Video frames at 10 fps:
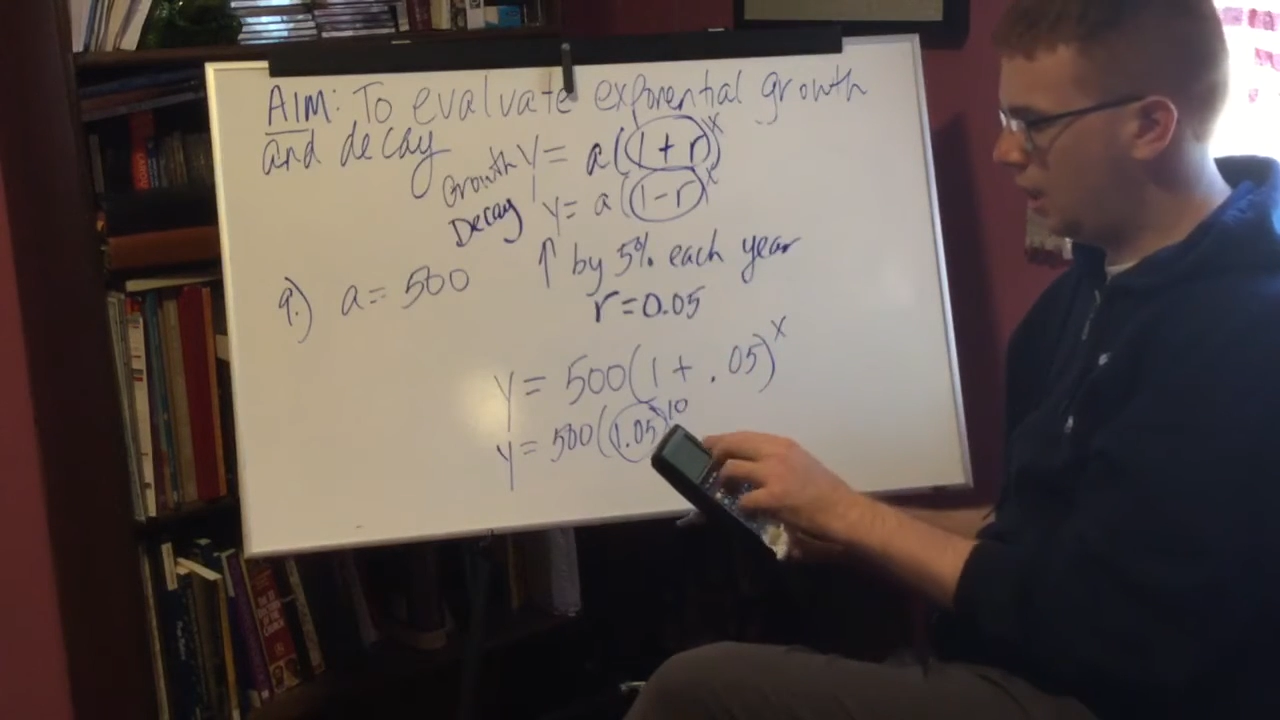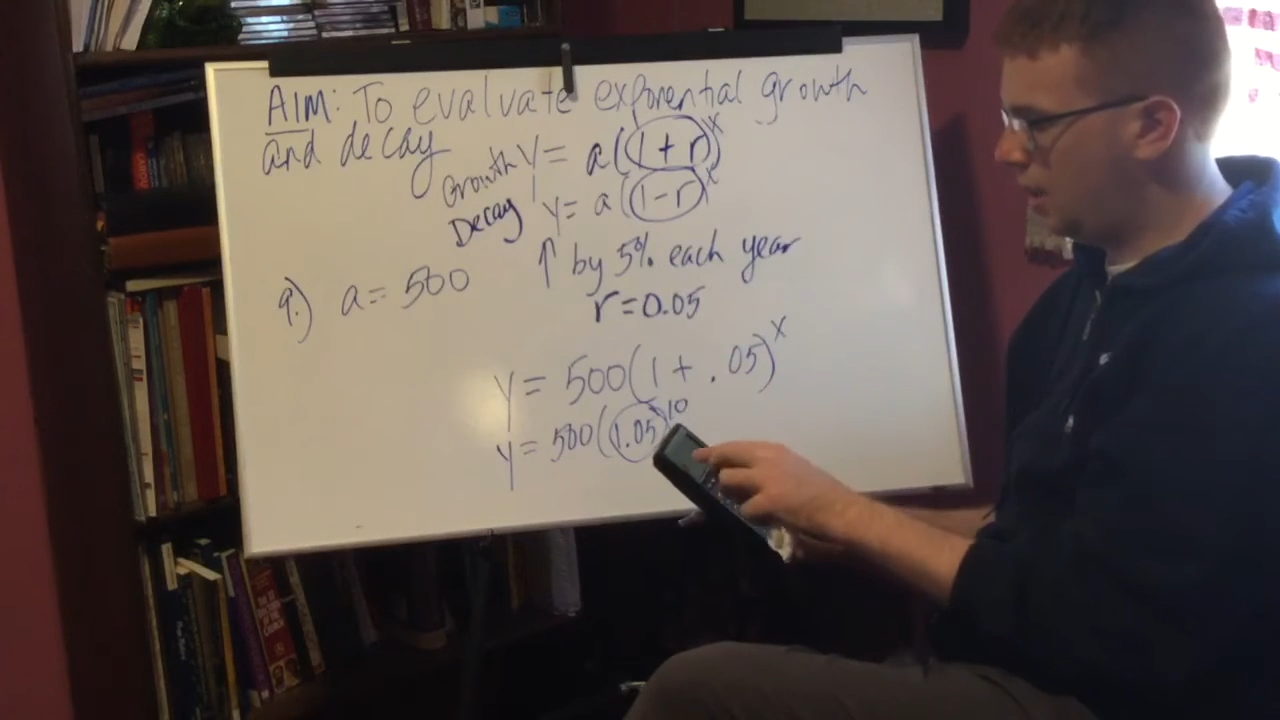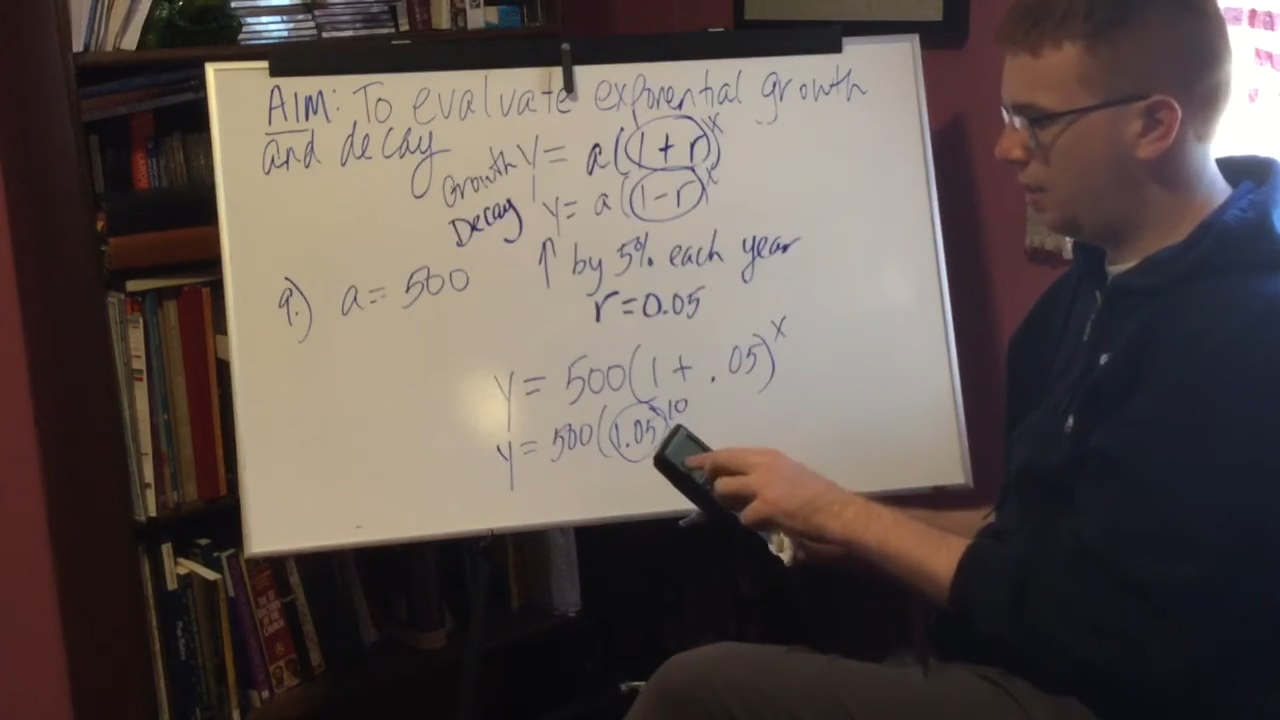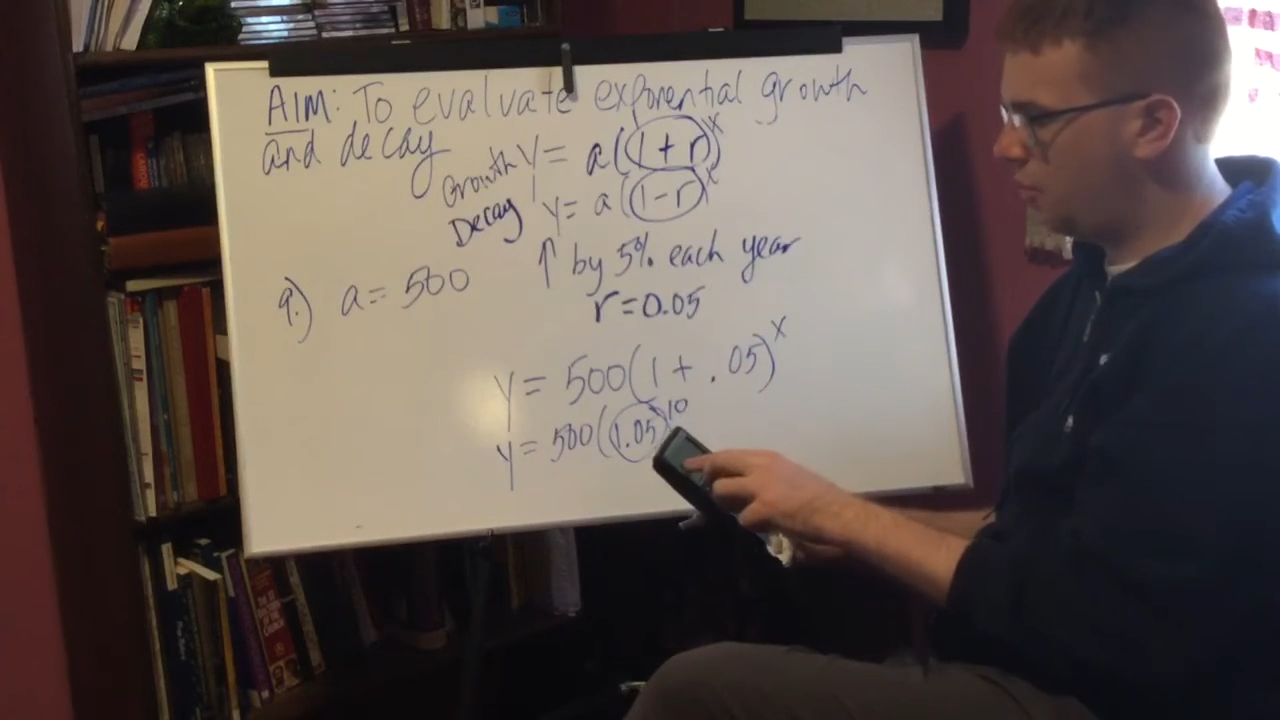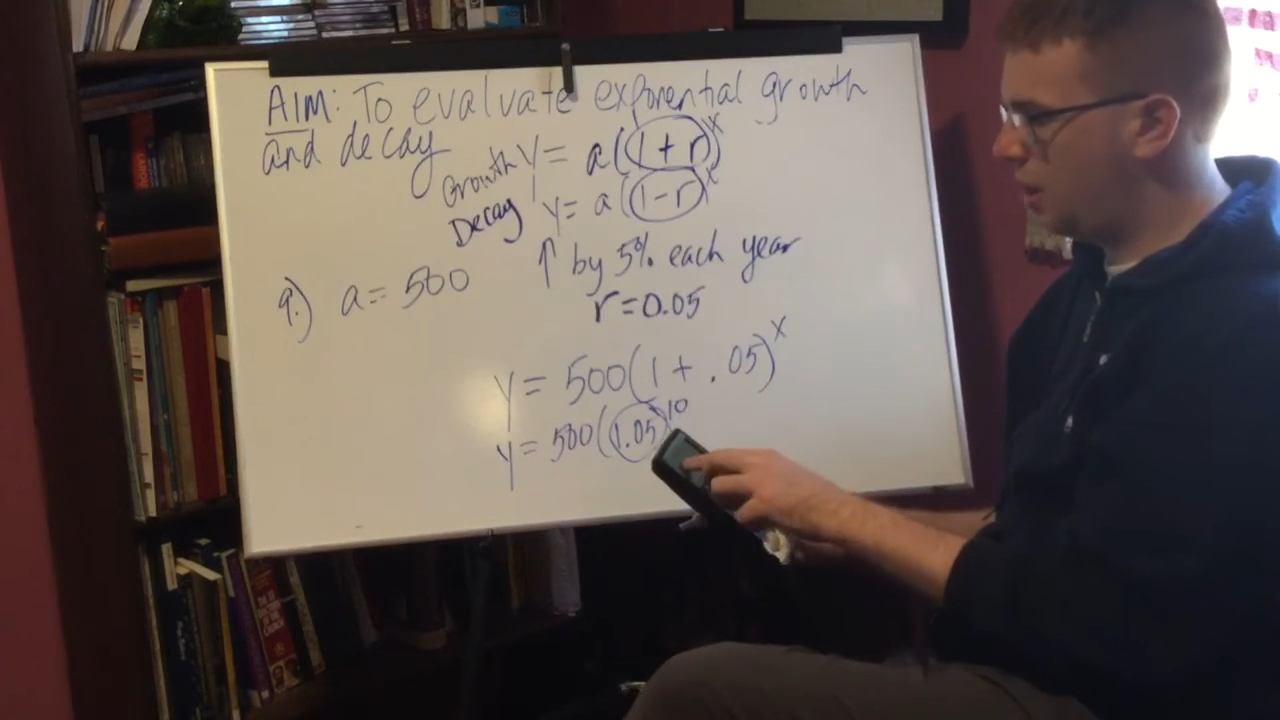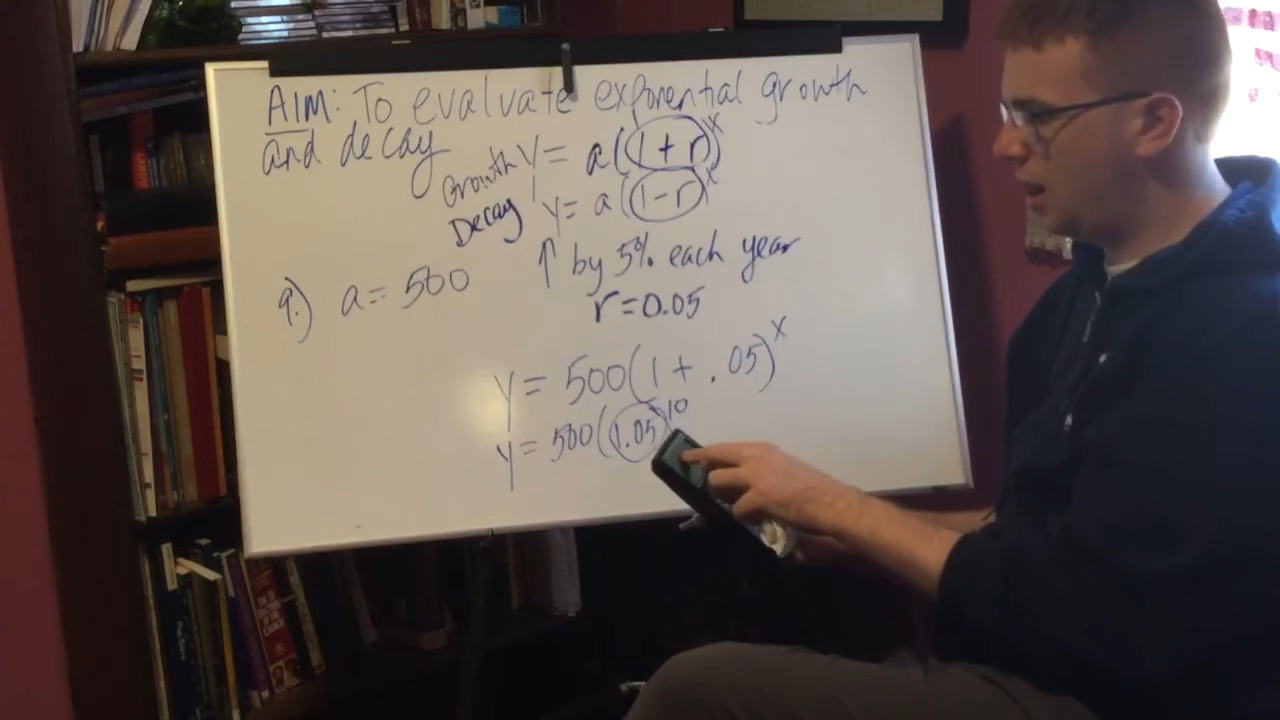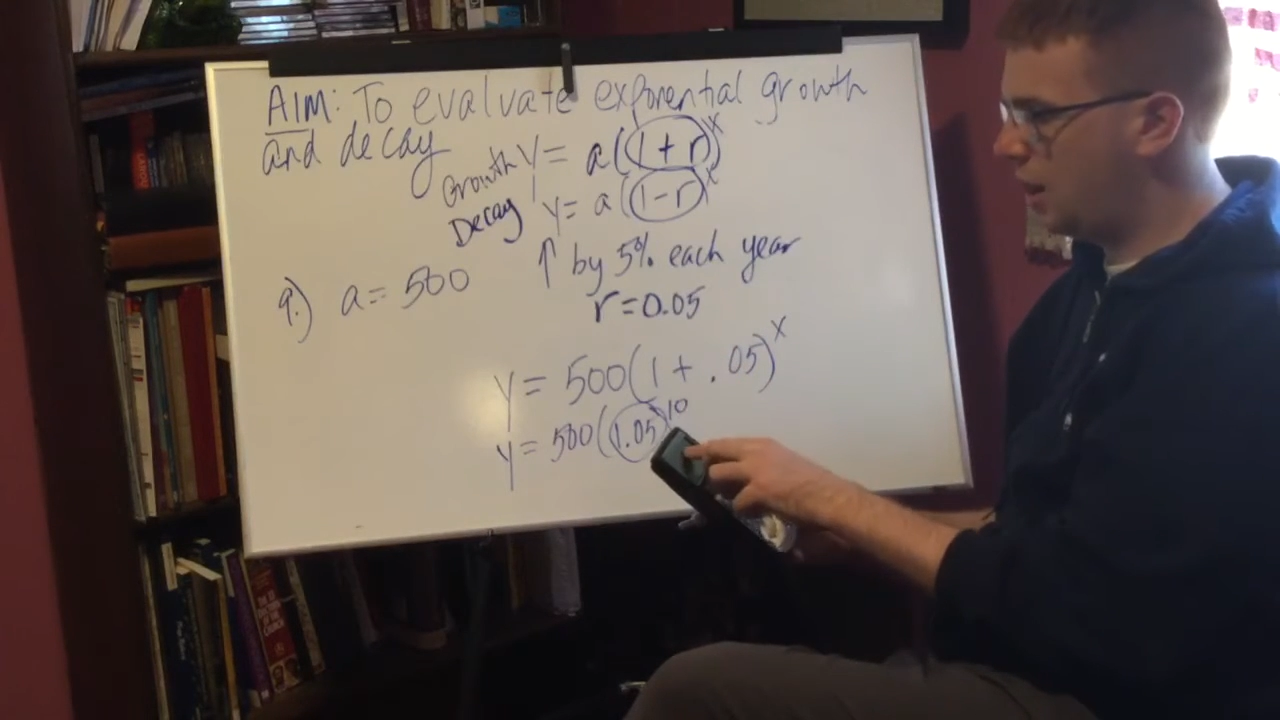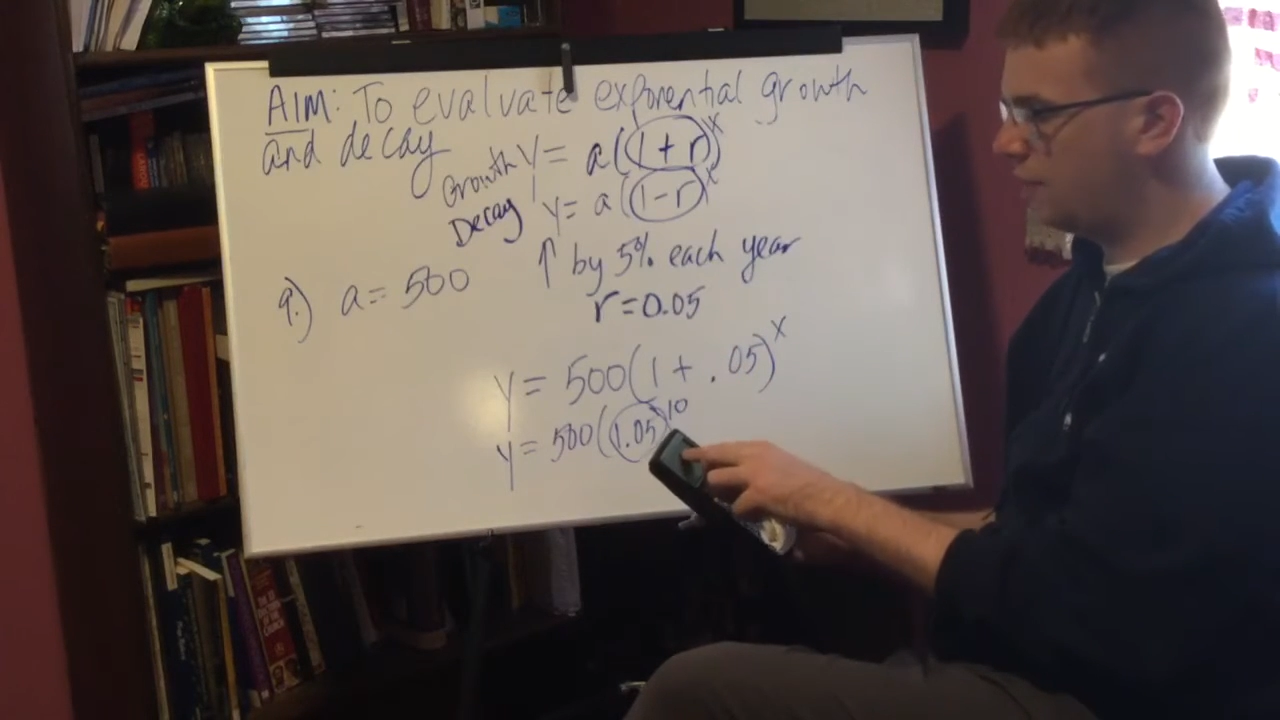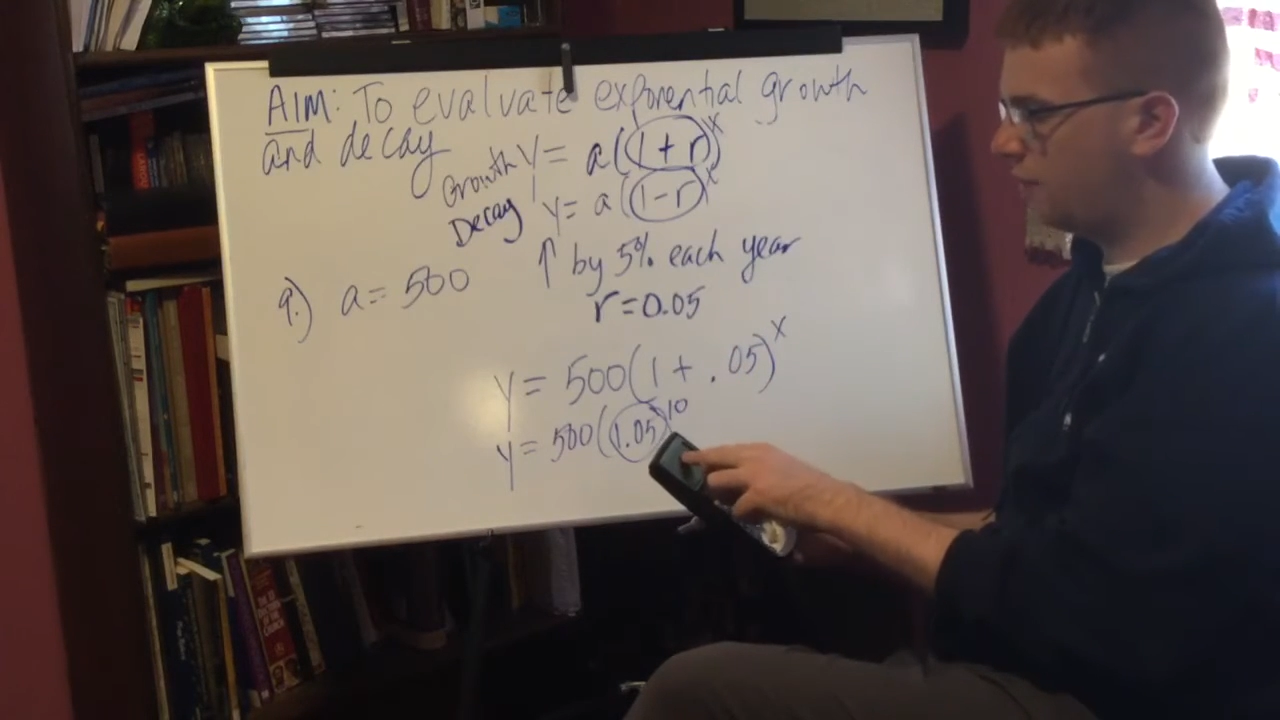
And then we're adding